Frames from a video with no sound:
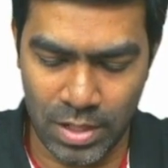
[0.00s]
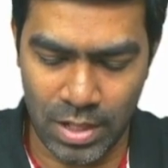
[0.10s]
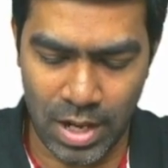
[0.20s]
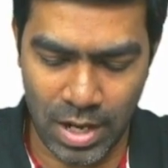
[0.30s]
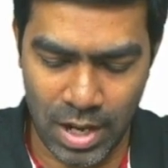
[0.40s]

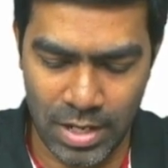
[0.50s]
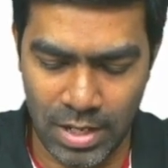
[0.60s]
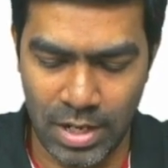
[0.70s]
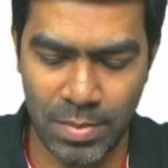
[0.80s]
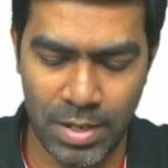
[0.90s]
and
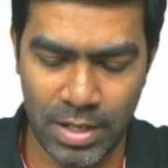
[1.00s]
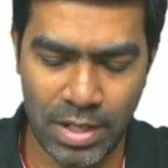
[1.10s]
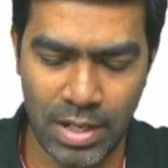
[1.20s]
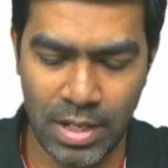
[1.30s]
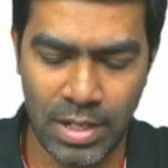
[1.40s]
ultimately
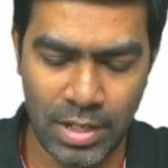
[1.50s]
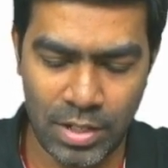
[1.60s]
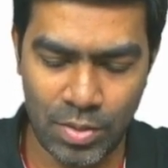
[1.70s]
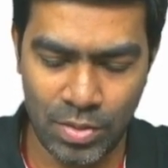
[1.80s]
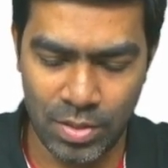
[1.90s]
leading
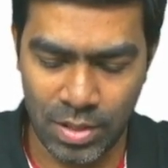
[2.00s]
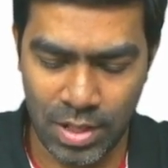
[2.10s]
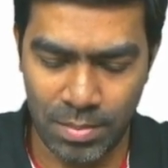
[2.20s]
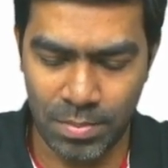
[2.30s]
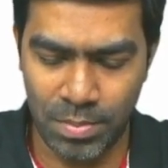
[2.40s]
to
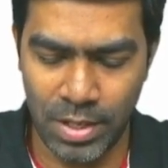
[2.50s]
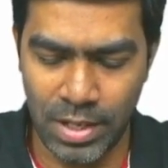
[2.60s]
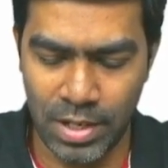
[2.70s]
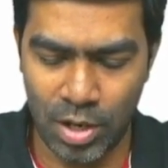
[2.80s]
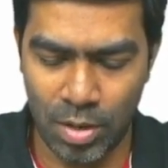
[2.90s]

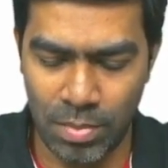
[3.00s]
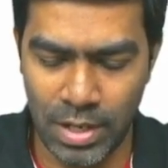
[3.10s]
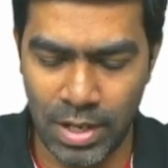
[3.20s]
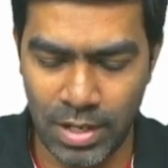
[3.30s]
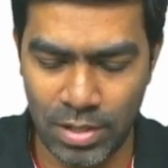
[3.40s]
complete
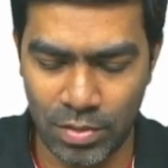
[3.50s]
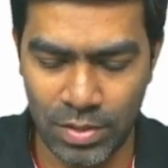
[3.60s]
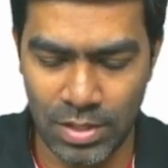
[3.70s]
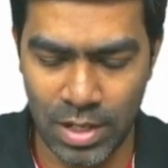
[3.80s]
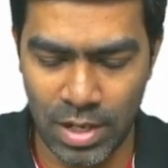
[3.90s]
obliteration of
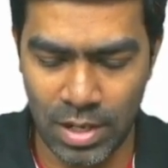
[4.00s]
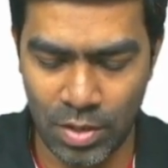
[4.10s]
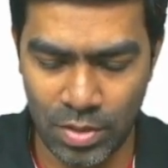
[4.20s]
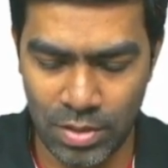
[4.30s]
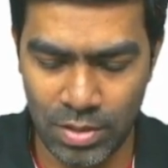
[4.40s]
these
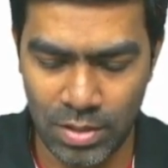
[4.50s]
arterioles,